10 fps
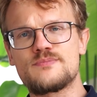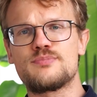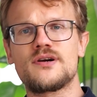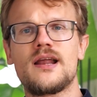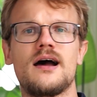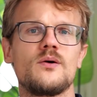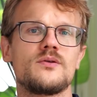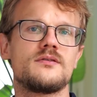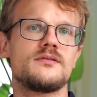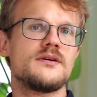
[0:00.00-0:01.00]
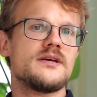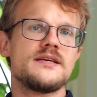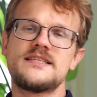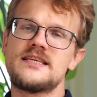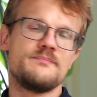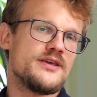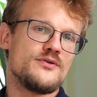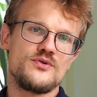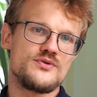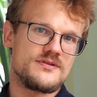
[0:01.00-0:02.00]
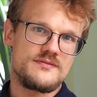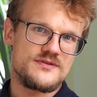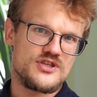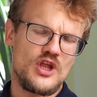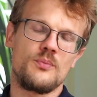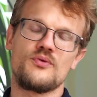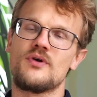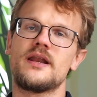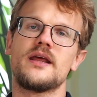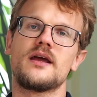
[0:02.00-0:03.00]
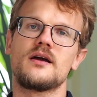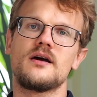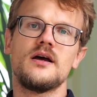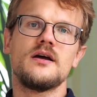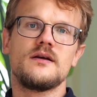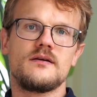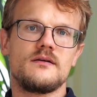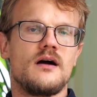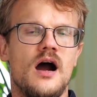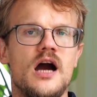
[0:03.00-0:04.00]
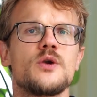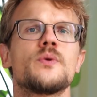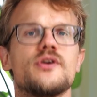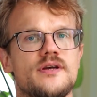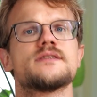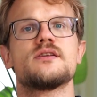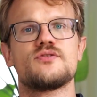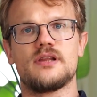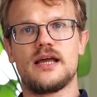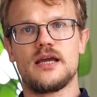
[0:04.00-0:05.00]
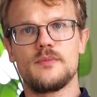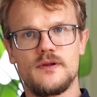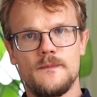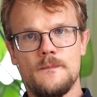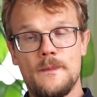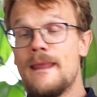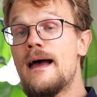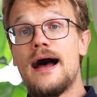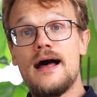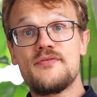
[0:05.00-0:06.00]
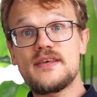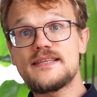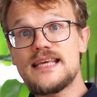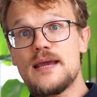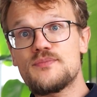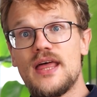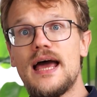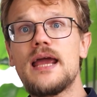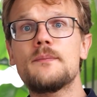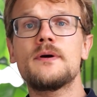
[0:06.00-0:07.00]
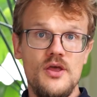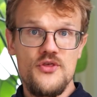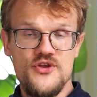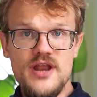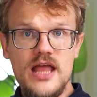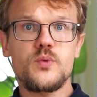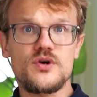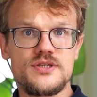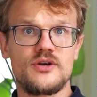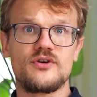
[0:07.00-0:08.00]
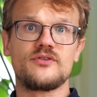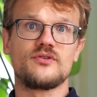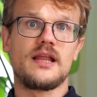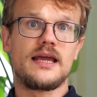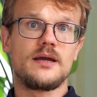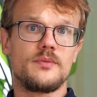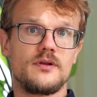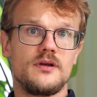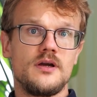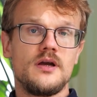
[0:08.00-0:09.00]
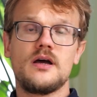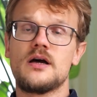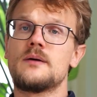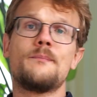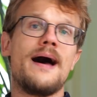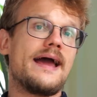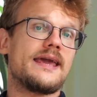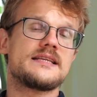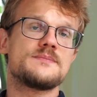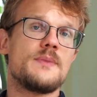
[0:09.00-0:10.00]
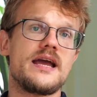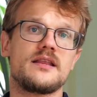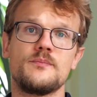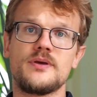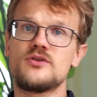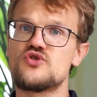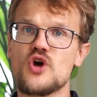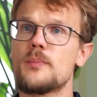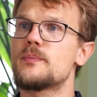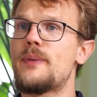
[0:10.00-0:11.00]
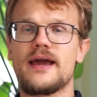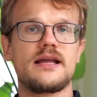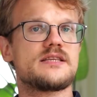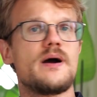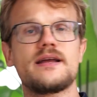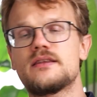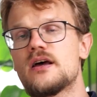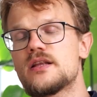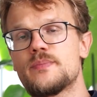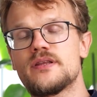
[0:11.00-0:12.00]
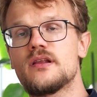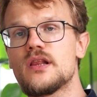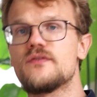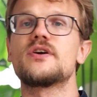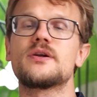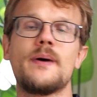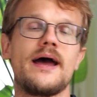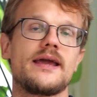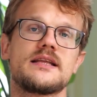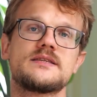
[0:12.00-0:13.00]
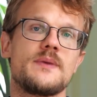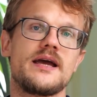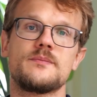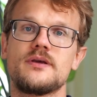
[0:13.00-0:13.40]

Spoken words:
burn out, CPUs stop running, hardware is unreliable. At the same time, the networks are unreliable. Packets might be dropped, packets might not be delivered, packets might